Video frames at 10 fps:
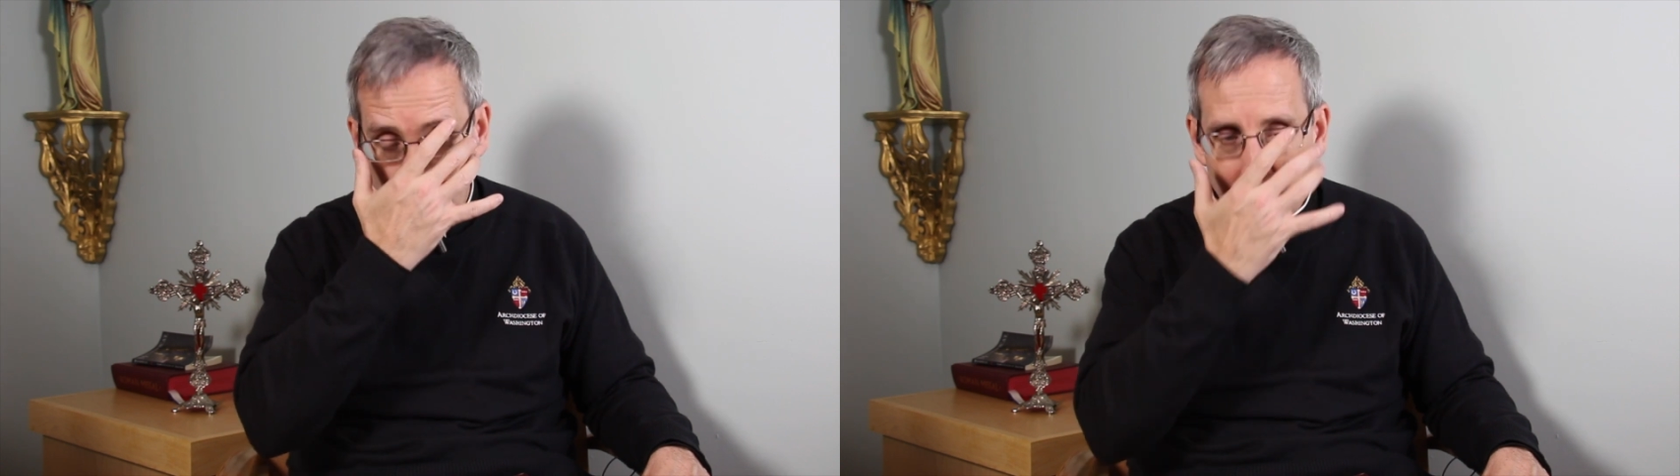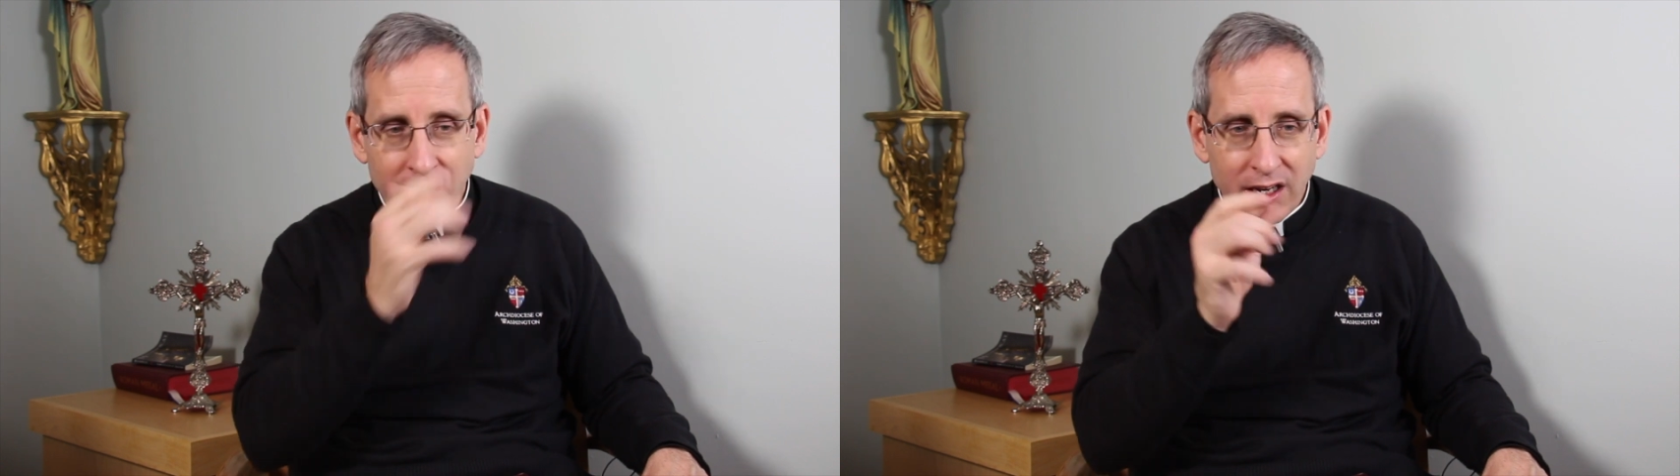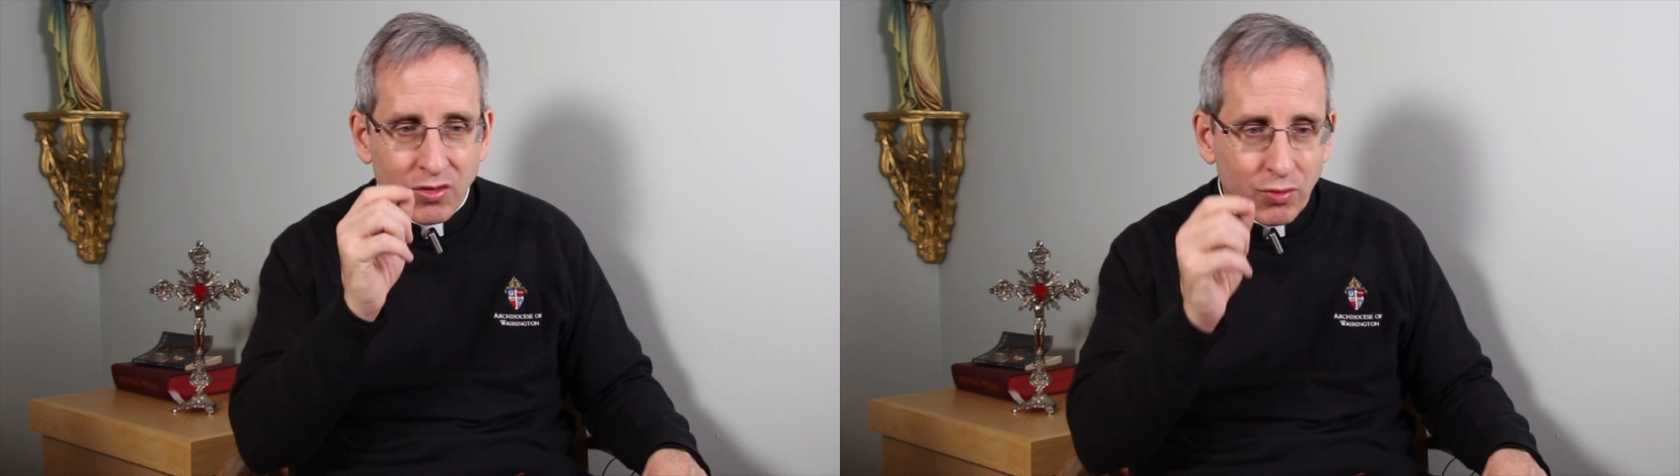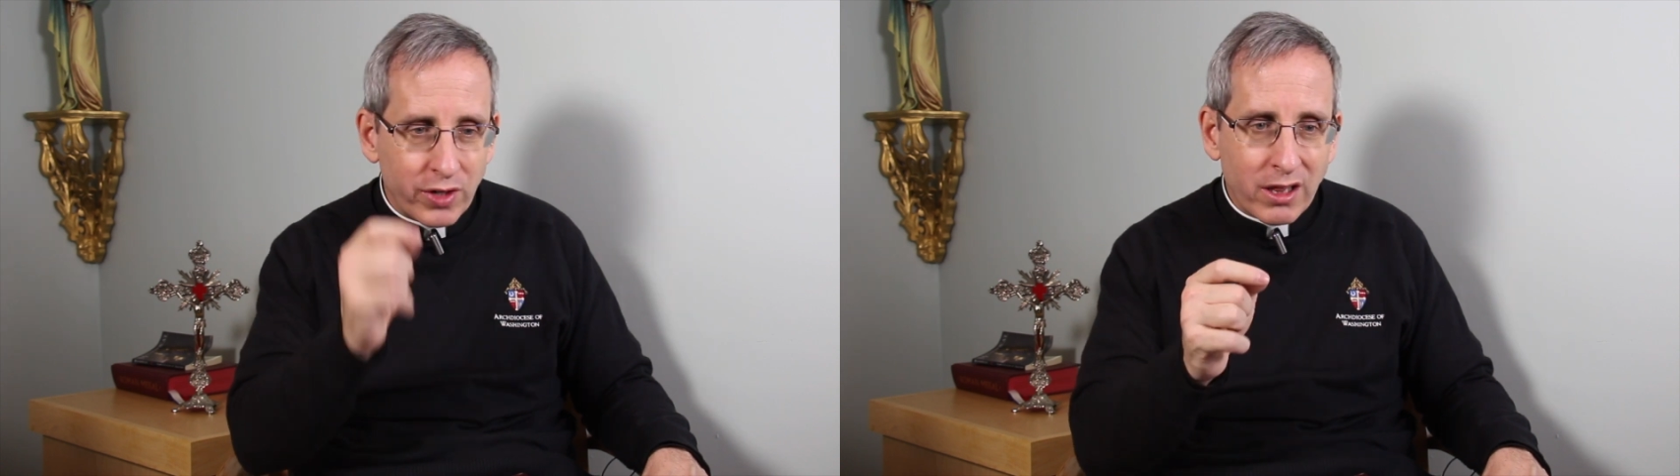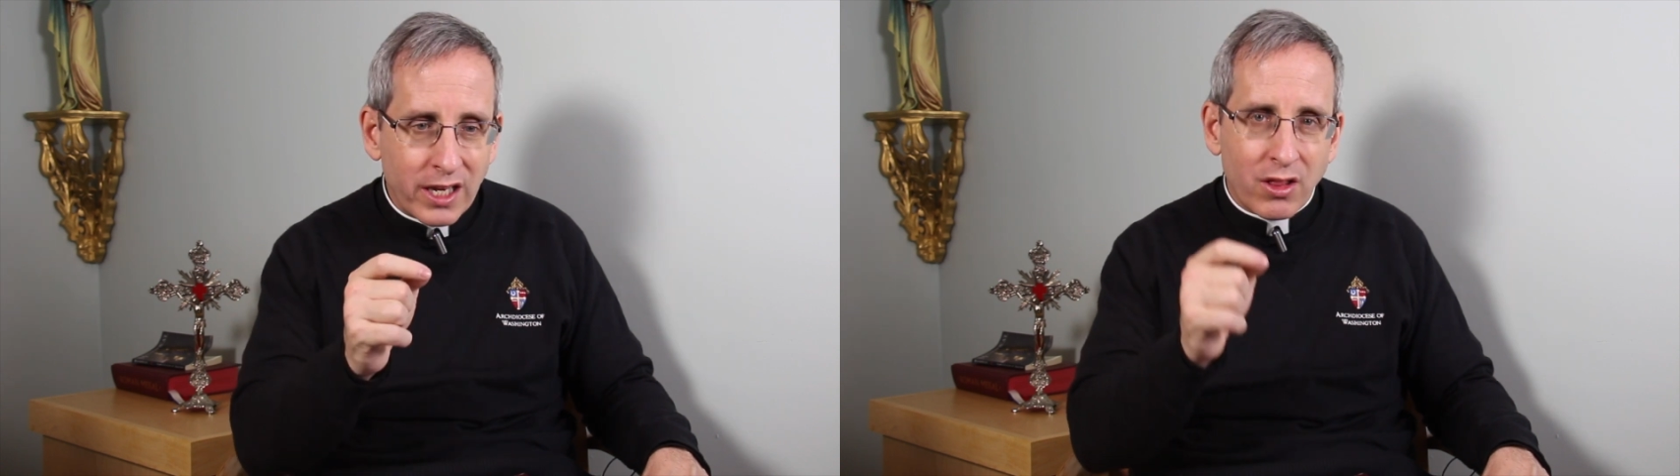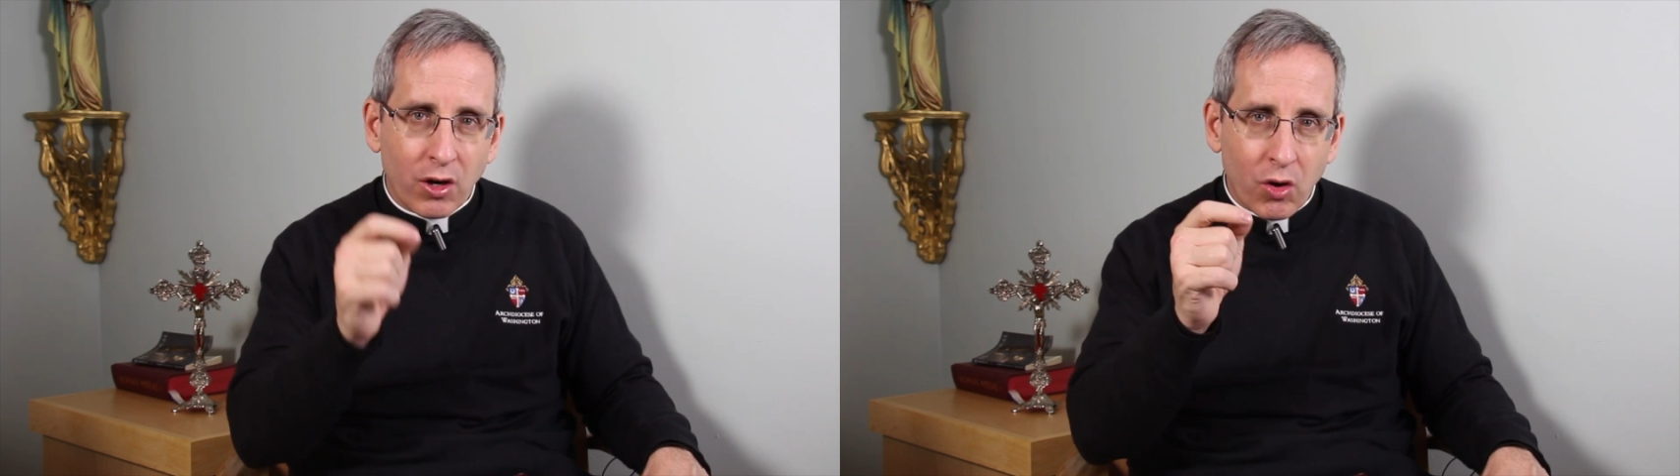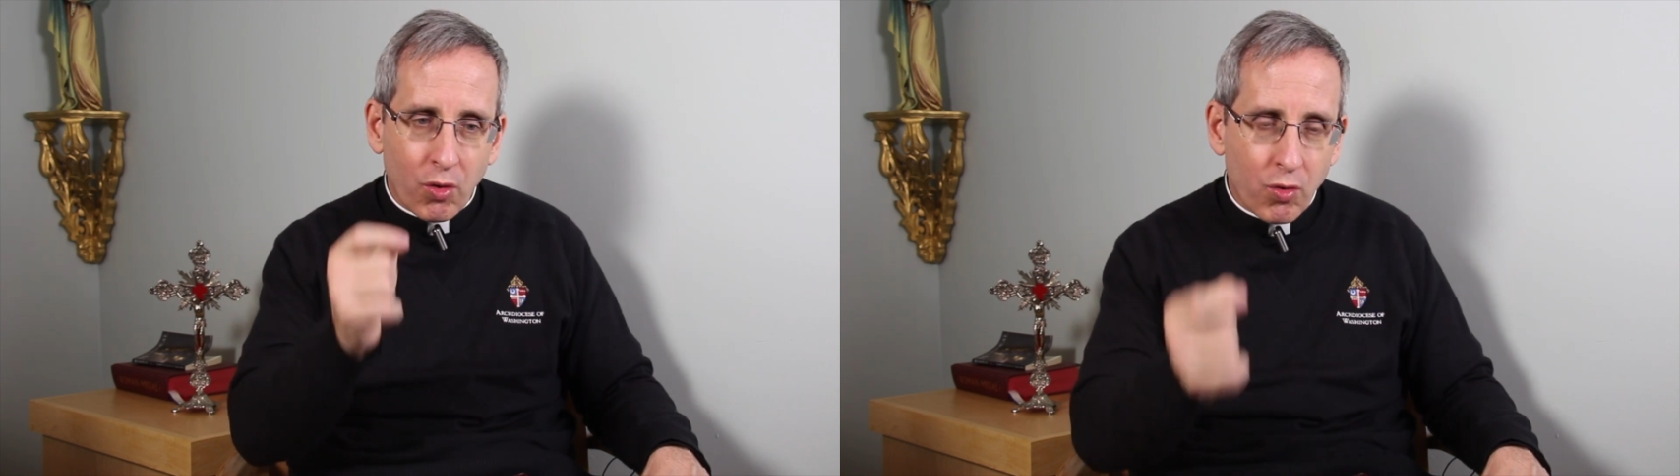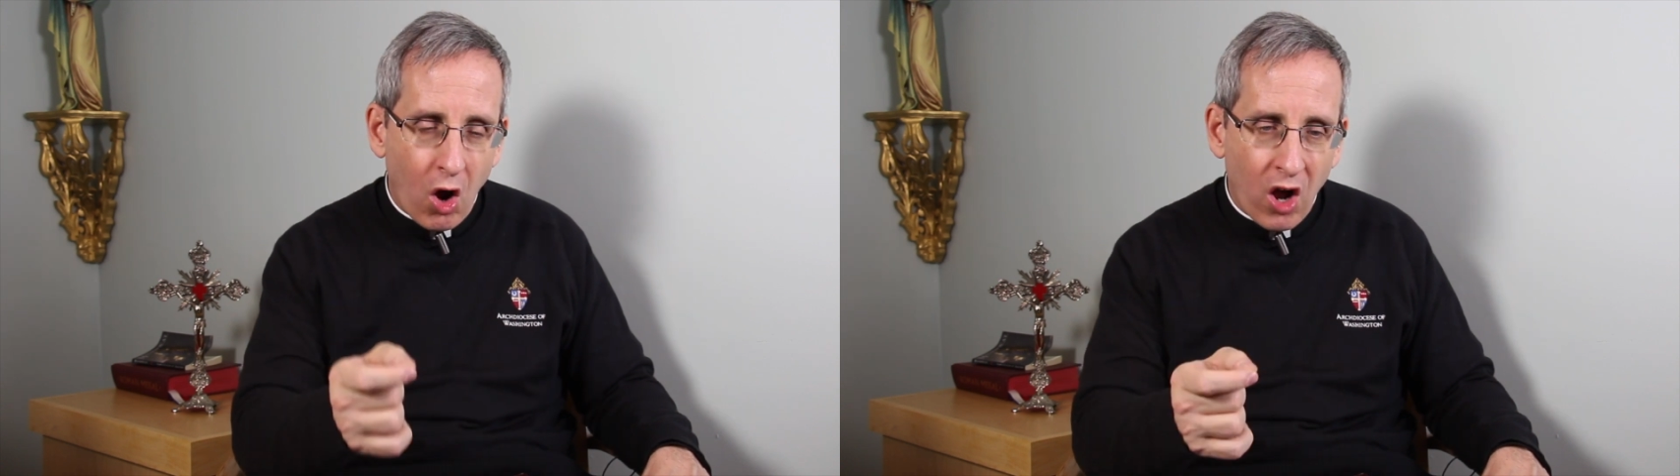It is really the
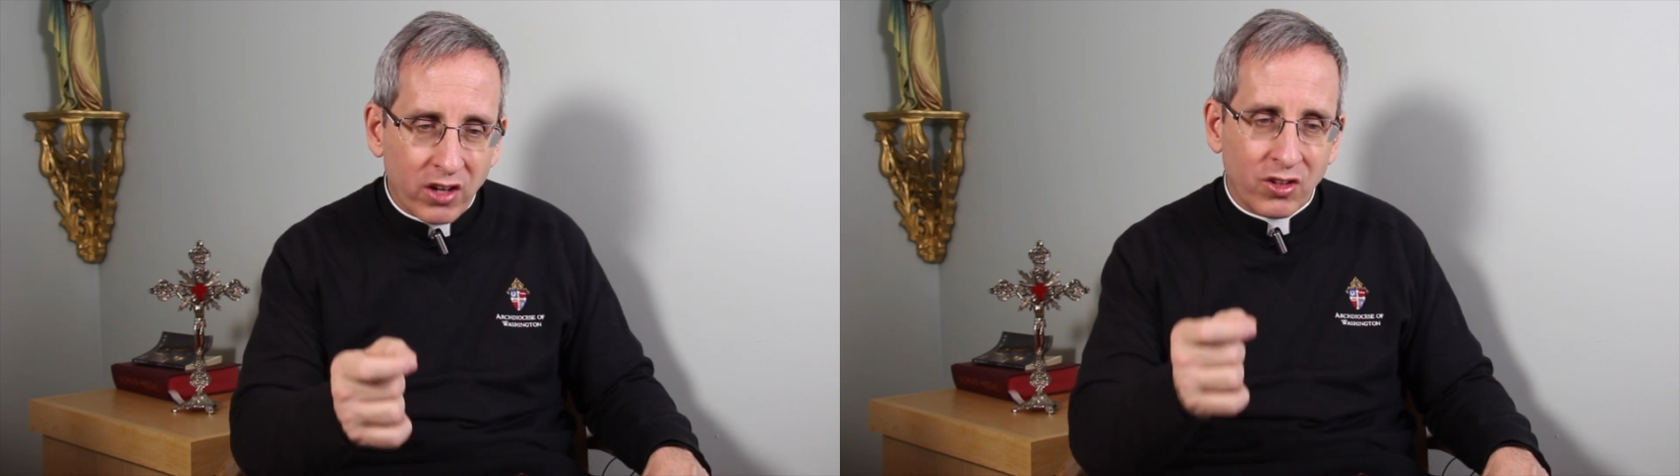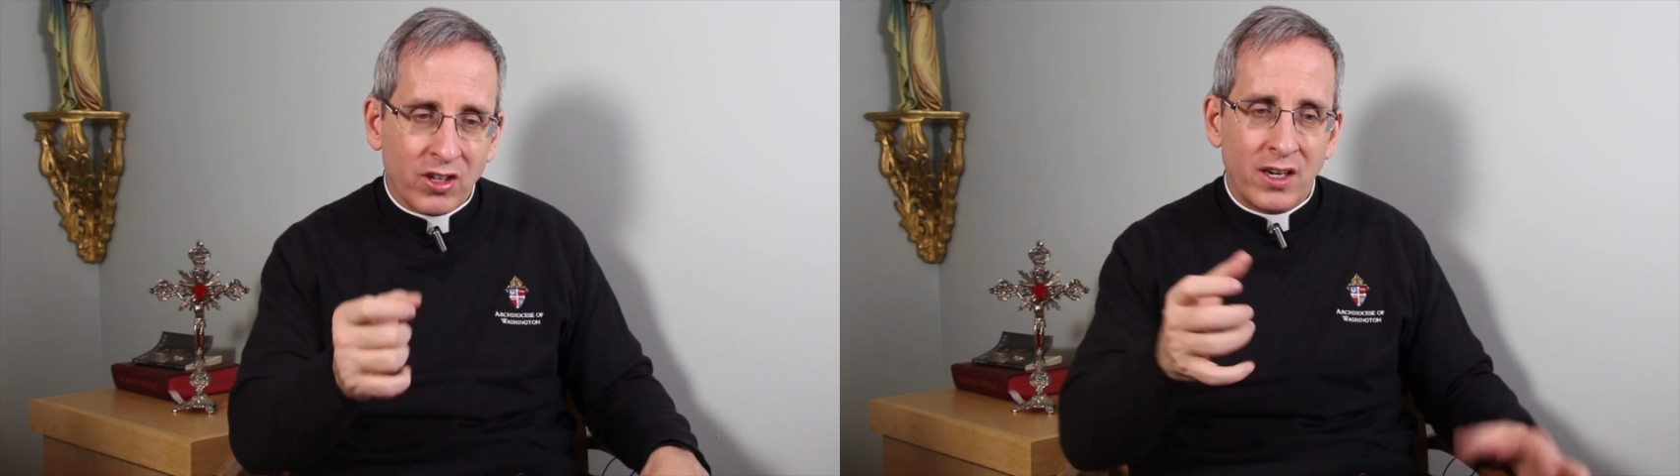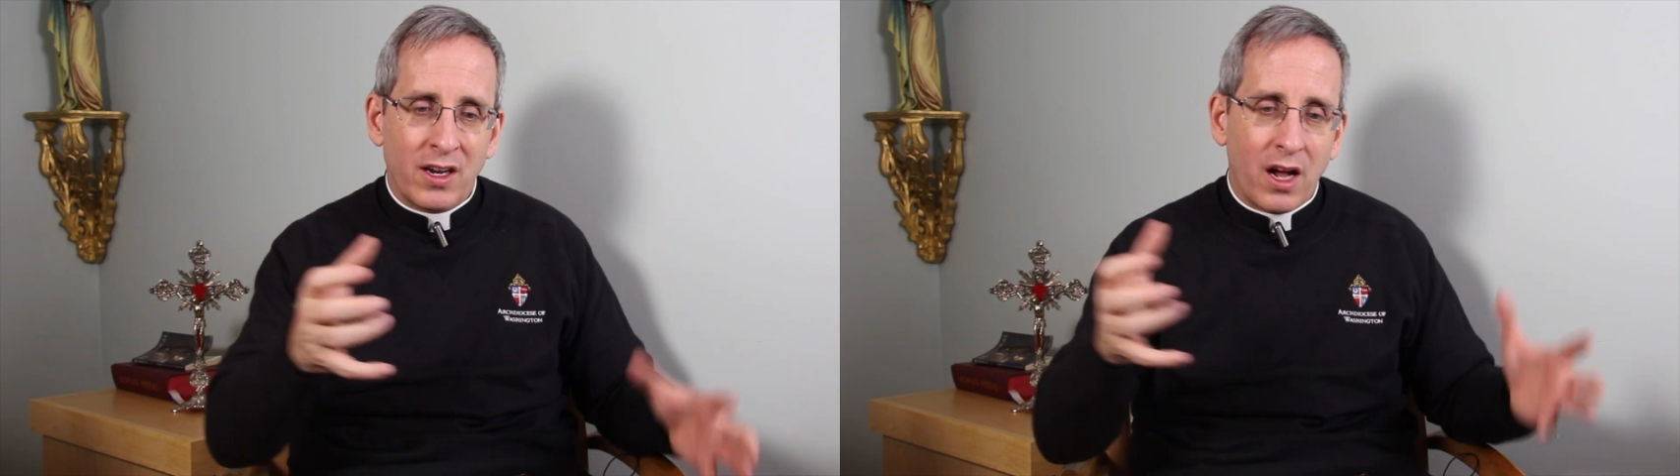cross